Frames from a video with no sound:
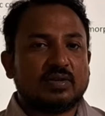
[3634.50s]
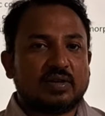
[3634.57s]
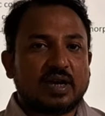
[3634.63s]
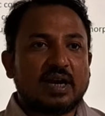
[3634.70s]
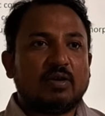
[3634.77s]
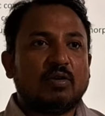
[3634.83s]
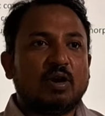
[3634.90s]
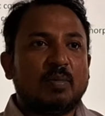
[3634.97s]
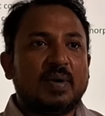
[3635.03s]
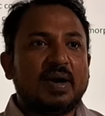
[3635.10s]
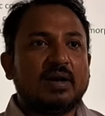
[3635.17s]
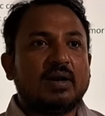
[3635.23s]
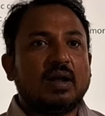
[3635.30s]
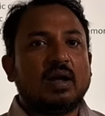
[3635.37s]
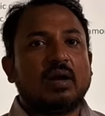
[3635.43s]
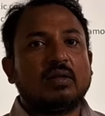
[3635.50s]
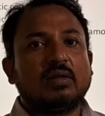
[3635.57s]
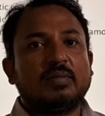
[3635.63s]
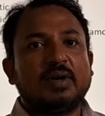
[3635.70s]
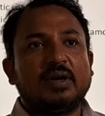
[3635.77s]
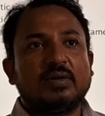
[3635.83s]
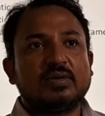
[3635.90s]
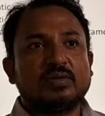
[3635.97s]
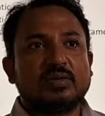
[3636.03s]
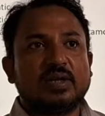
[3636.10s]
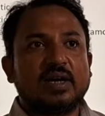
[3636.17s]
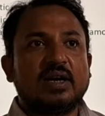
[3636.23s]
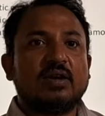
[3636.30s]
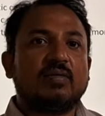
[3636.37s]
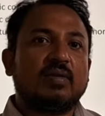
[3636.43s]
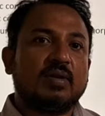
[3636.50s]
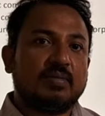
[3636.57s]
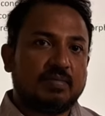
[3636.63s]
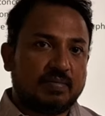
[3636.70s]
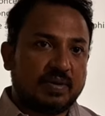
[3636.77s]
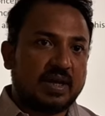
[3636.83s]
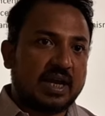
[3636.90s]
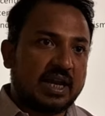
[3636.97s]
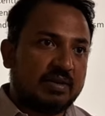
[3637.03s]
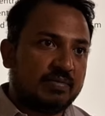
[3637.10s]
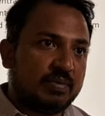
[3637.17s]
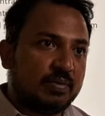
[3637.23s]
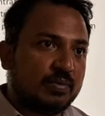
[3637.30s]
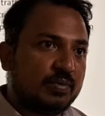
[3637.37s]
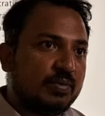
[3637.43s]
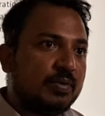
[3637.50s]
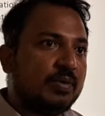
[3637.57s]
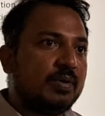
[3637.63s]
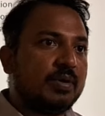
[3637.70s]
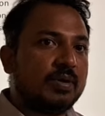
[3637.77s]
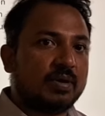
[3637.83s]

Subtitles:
try to comment on the video so that it will be helpful to